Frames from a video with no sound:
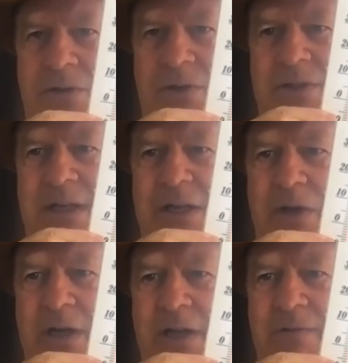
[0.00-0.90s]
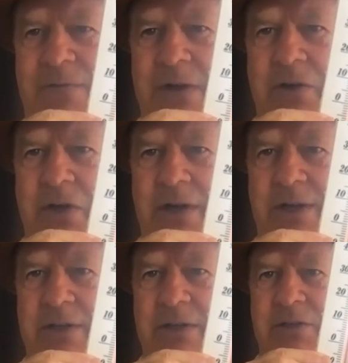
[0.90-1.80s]
that's centigrade and
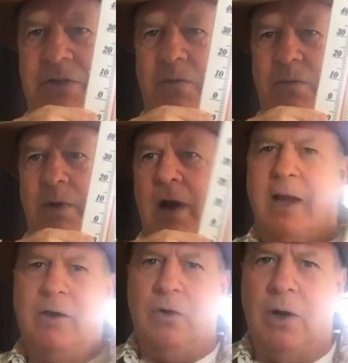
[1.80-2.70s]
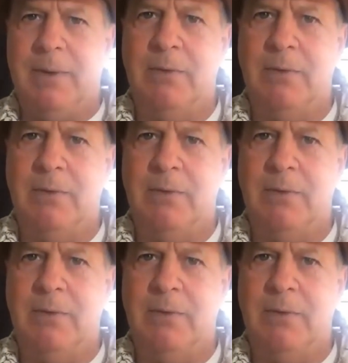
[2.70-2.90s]
Fahrenheit. So when I grew up, it